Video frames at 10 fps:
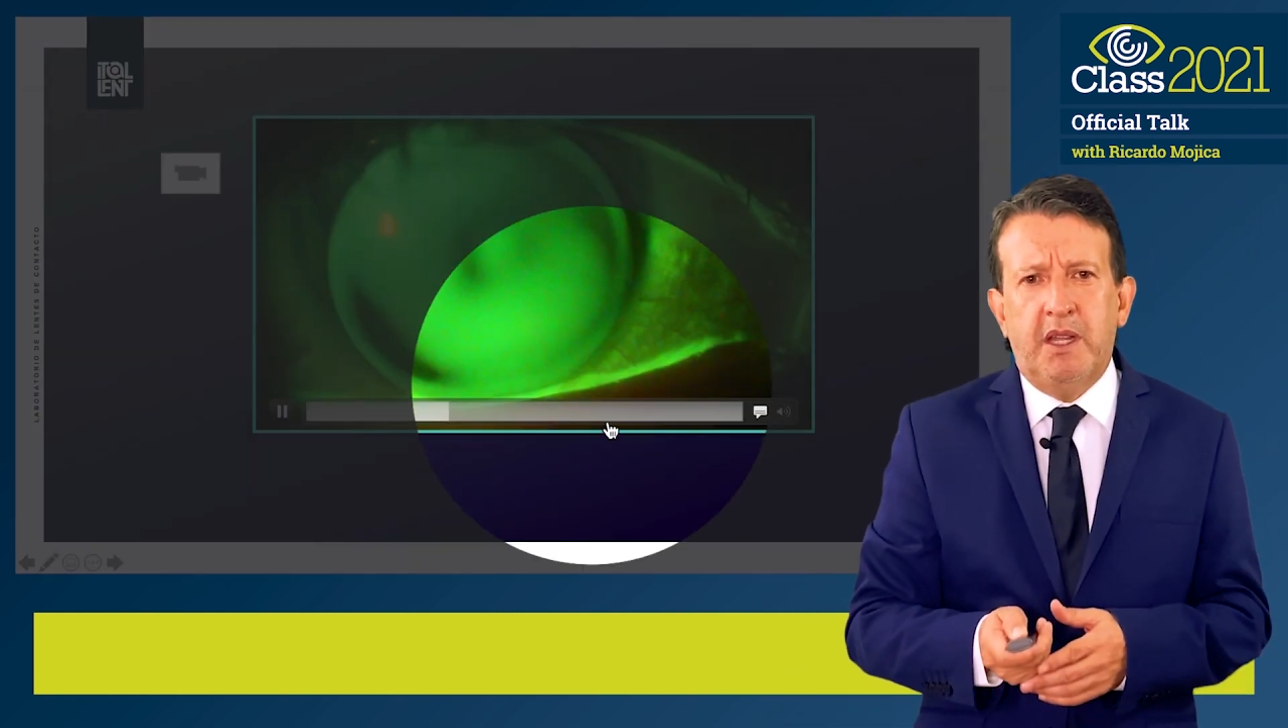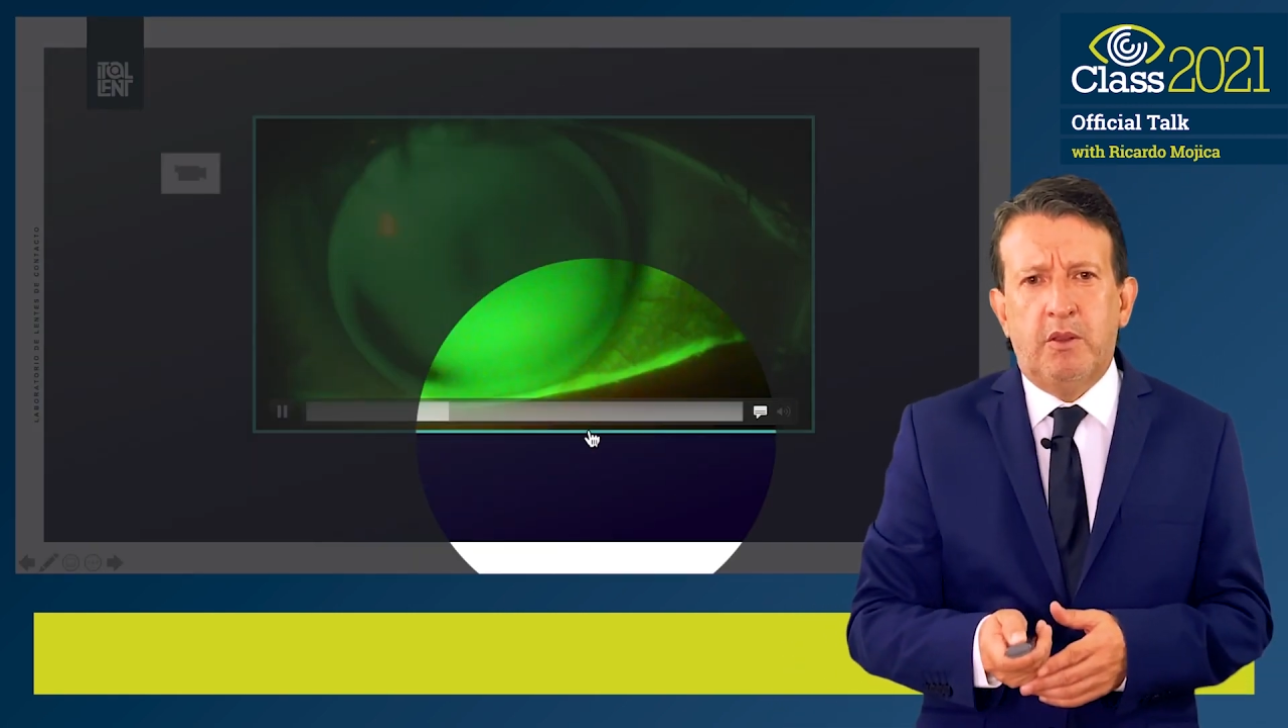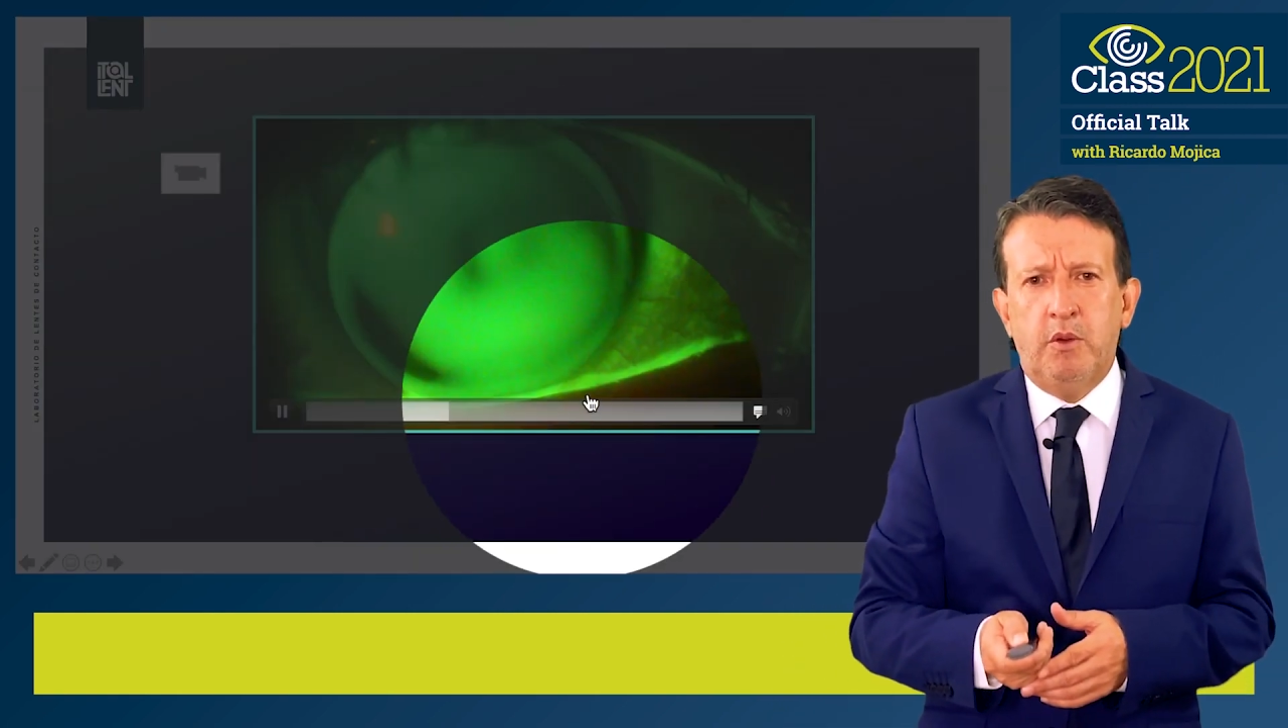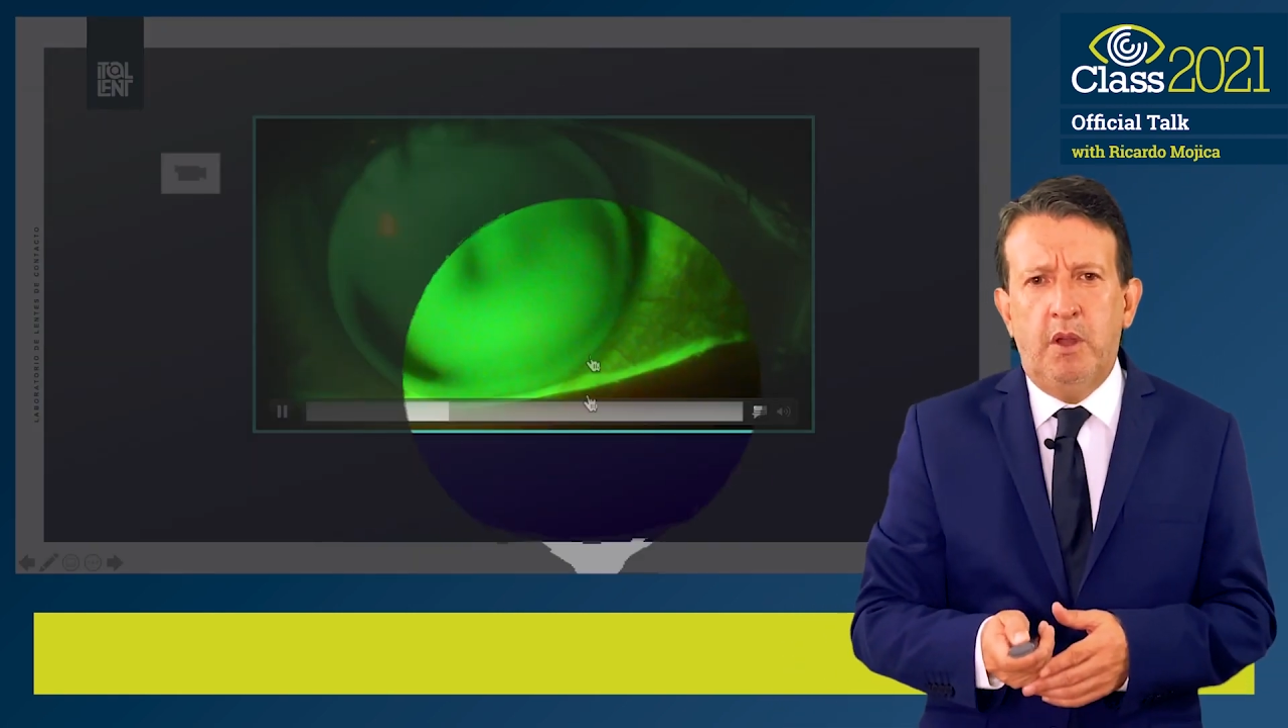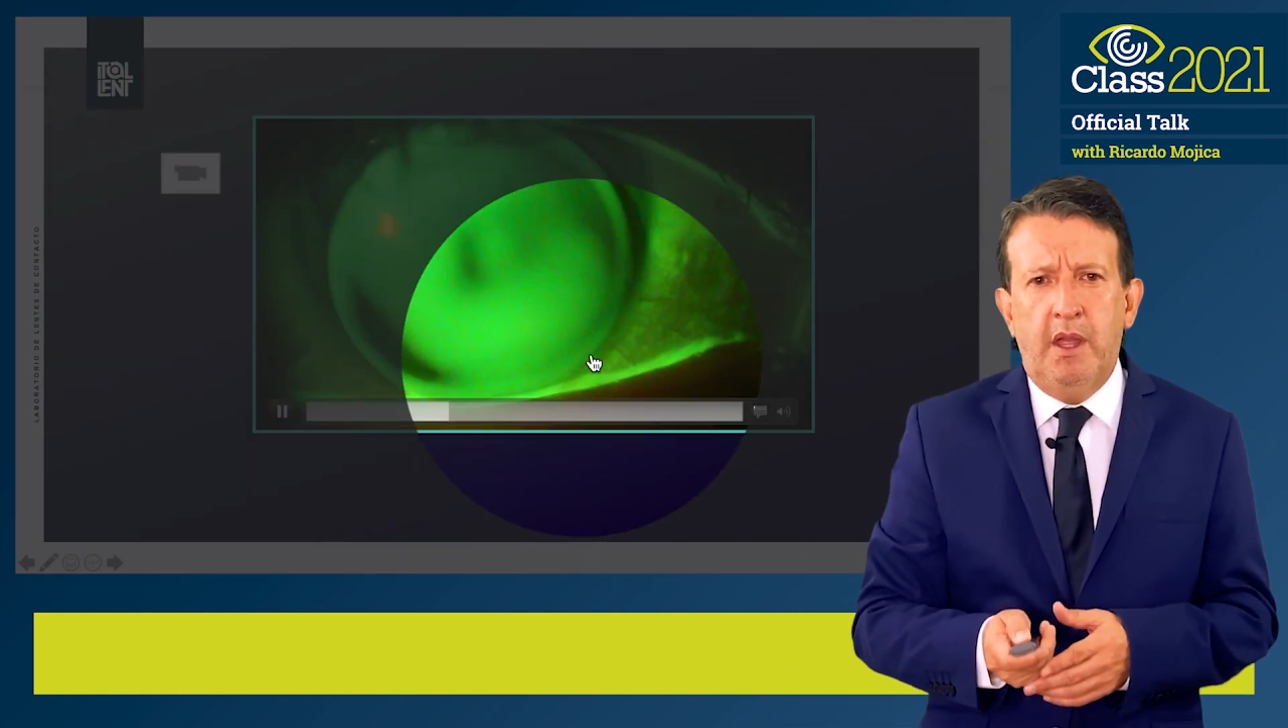
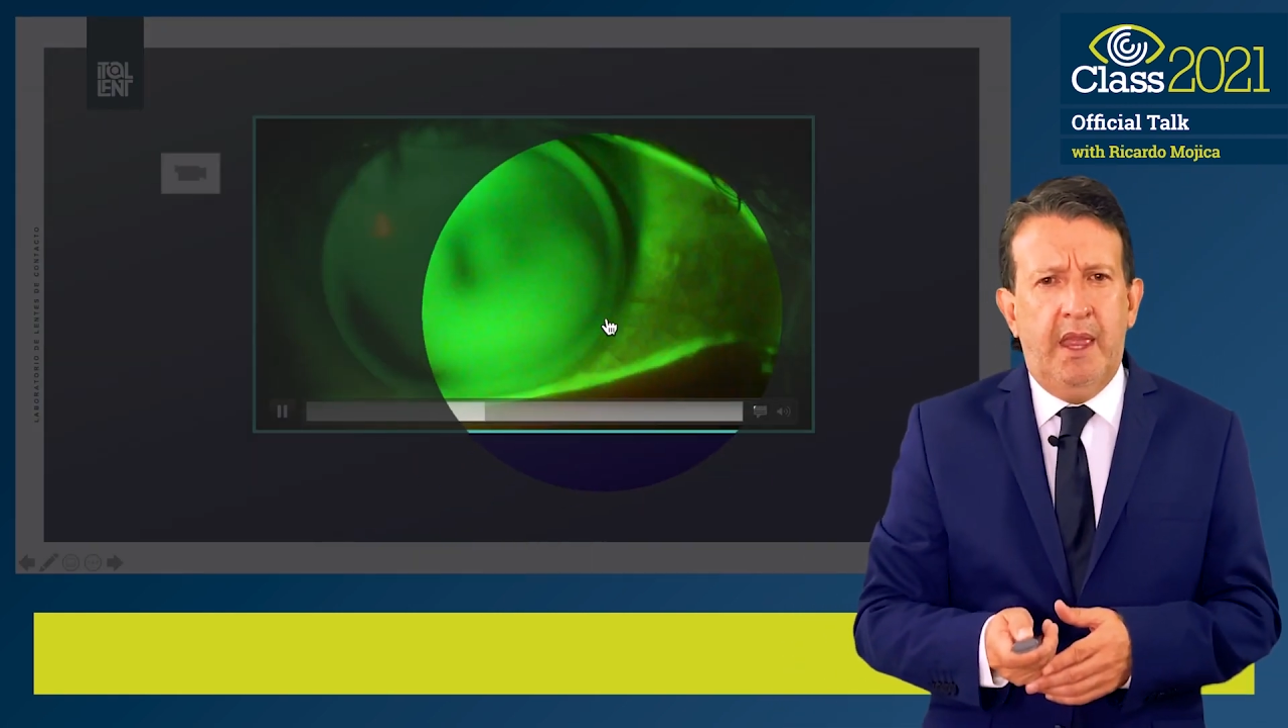marked